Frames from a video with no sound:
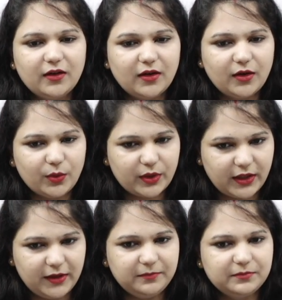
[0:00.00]

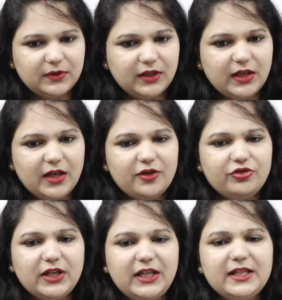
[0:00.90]
Okay.
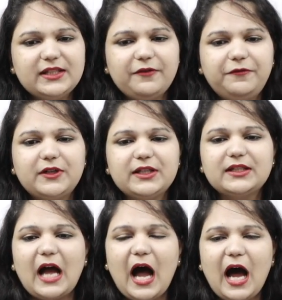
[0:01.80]
Ricky's
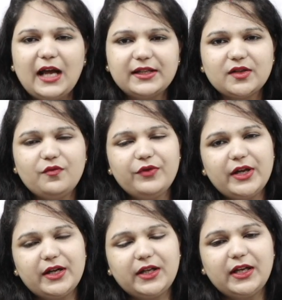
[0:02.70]
efforts are
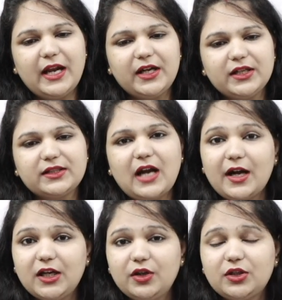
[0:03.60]
somewhere written and it is
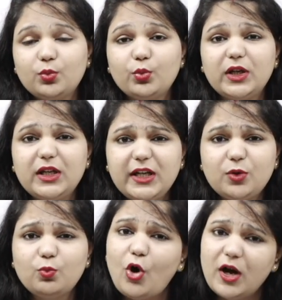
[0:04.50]
starting
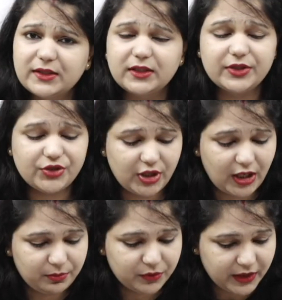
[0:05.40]
it was a
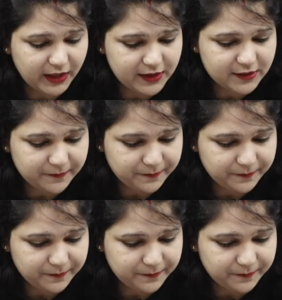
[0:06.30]
shame. Great.